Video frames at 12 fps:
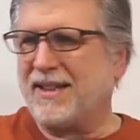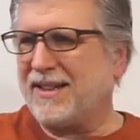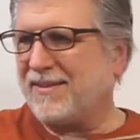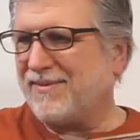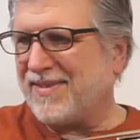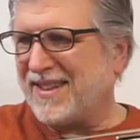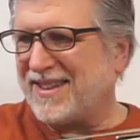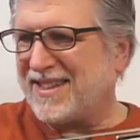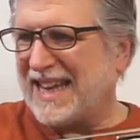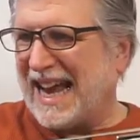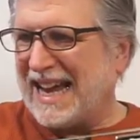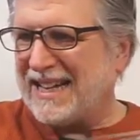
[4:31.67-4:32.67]
The
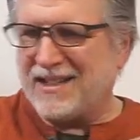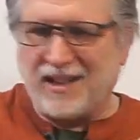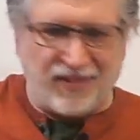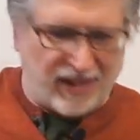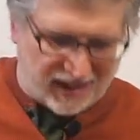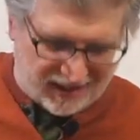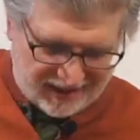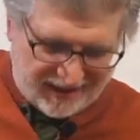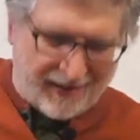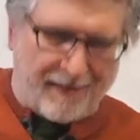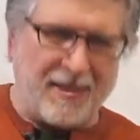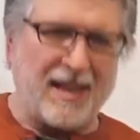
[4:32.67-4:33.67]
size of it,
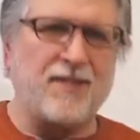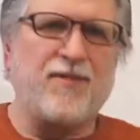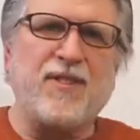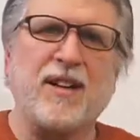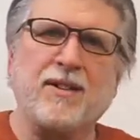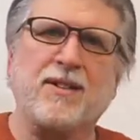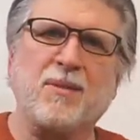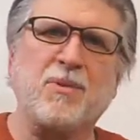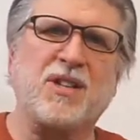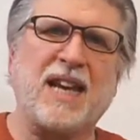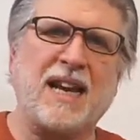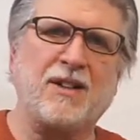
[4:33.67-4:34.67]
it feels
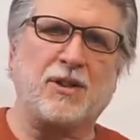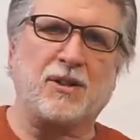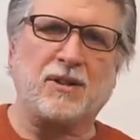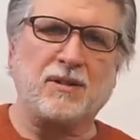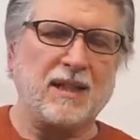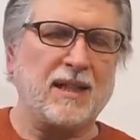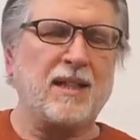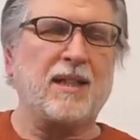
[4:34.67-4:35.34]
substantial.